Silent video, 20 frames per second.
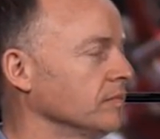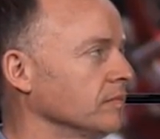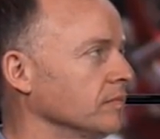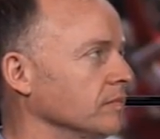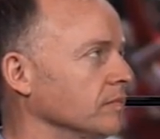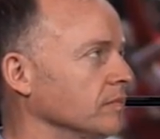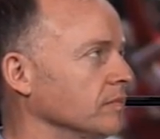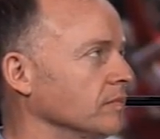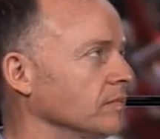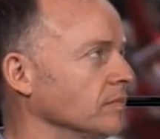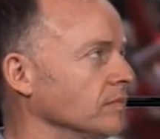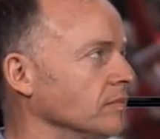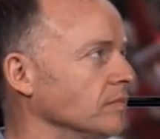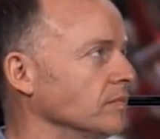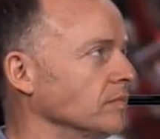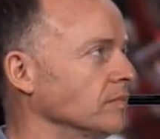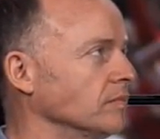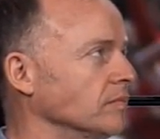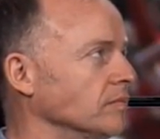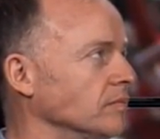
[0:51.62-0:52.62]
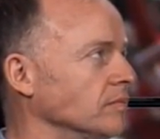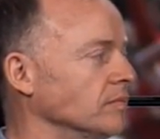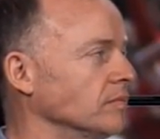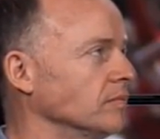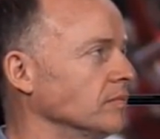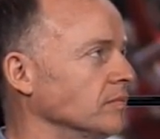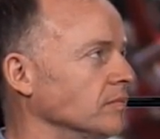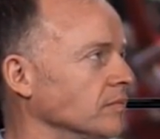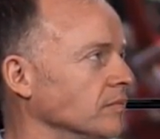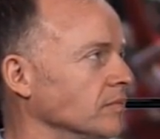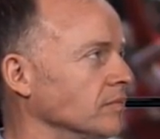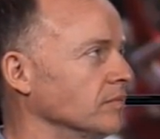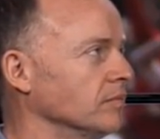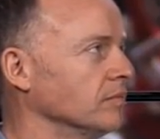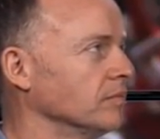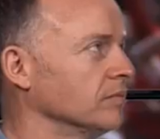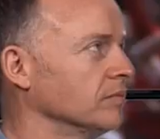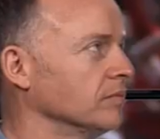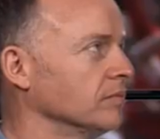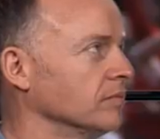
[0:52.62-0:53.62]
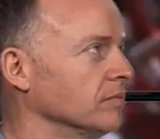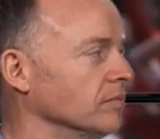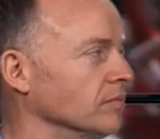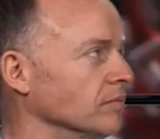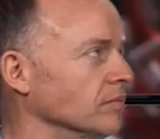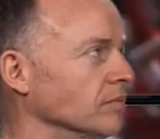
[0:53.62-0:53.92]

[no speech]